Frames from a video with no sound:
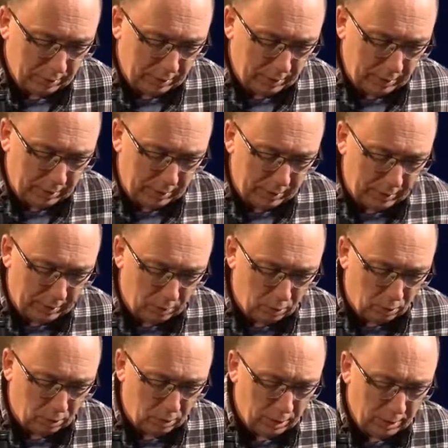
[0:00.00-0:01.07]
And that
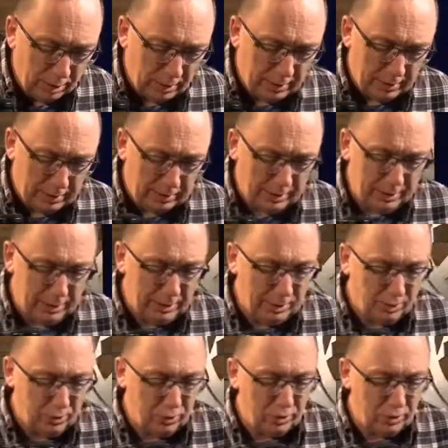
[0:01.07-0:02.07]
whole idea here, he says,